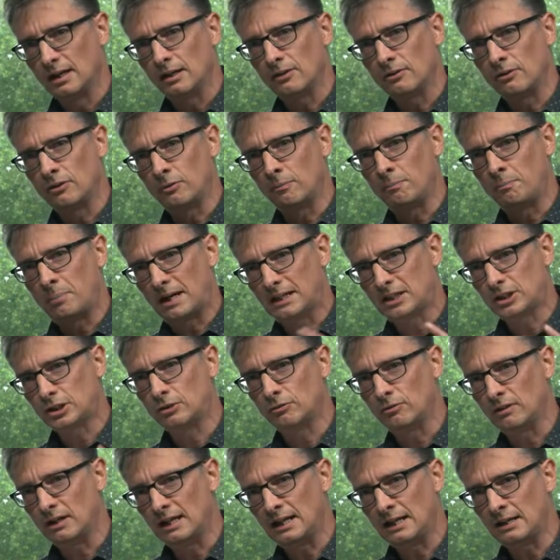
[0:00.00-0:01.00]
the
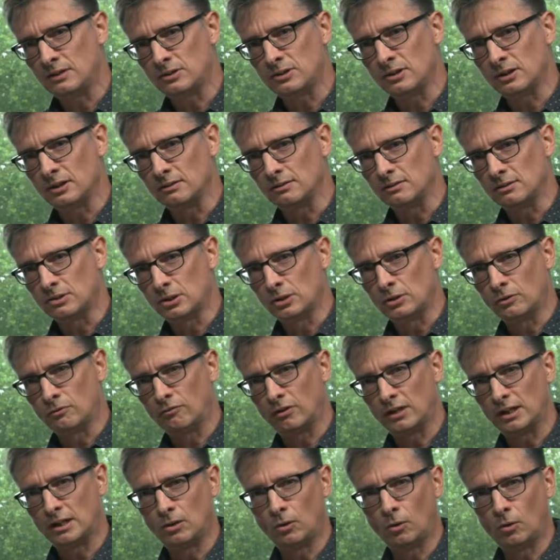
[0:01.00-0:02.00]
better it is at sort of
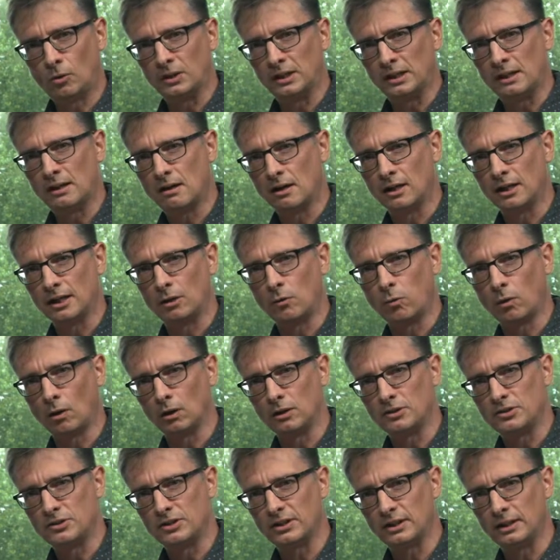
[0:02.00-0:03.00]
recording high
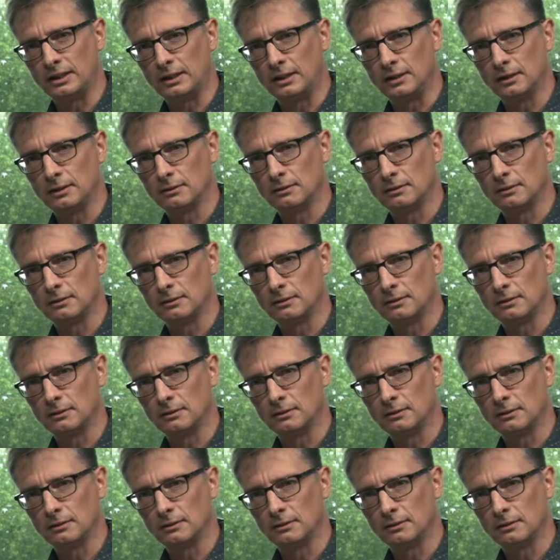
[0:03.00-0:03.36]
quality